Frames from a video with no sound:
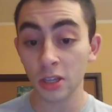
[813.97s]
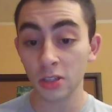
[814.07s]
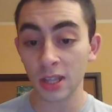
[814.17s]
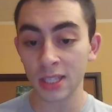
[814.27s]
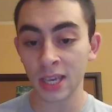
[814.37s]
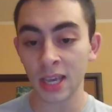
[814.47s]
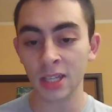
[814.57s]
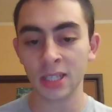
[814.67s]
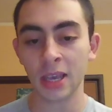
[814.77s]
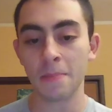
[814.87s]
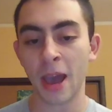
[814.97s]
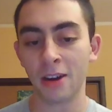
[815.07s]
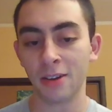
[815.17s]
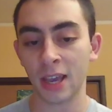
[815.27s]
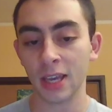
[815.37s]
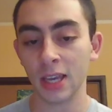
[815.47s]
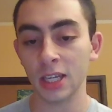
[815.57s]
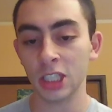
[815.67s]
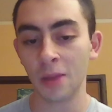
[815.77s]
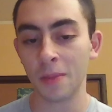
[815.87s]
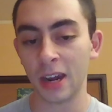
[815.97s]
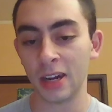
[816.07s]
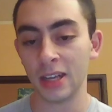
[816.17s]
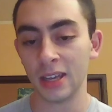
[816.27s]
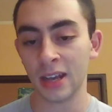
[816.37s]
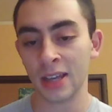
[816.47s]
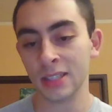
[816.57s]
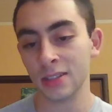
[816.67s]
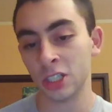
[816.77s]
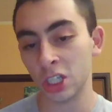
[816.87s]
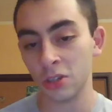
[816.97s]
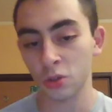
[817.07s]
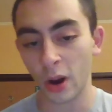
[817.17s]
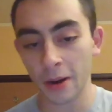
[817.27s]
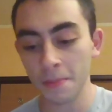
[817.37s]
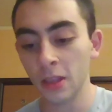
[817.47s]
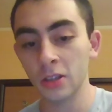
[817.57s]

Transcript: so that this king doesn't get back rank checkmated. It has the g2 square.